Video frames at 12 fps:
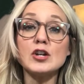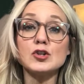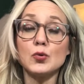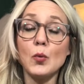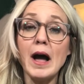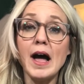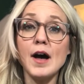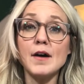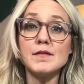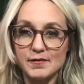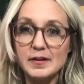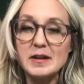
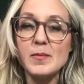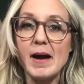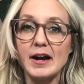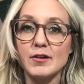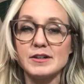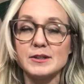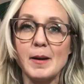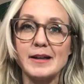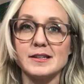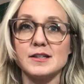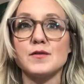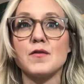12 feedback
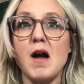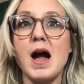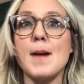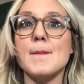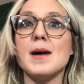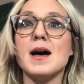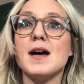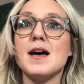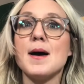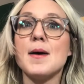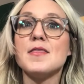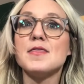responses from
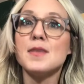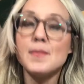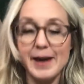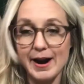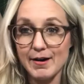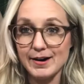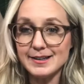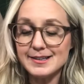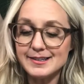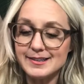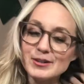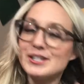the
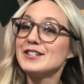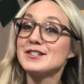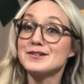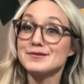parents, which is